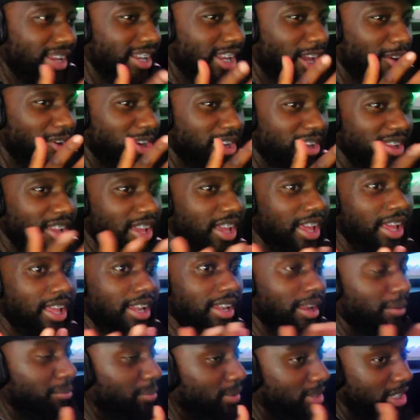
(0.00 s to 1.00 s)
Like,
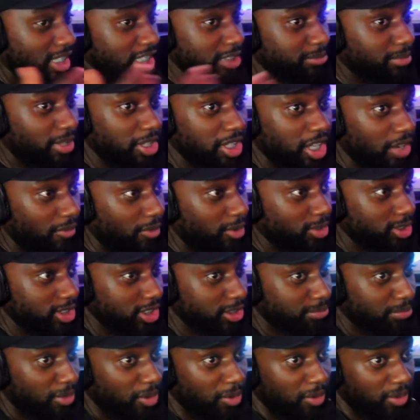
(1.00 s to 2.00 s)
but these men, you never used to
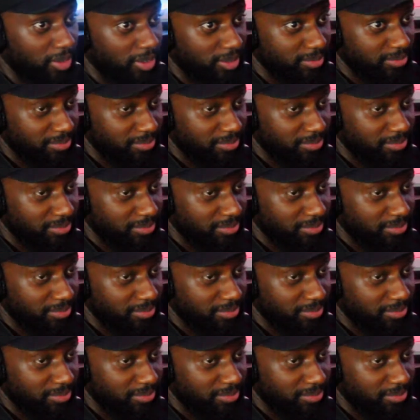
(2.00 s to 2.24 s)
smoke.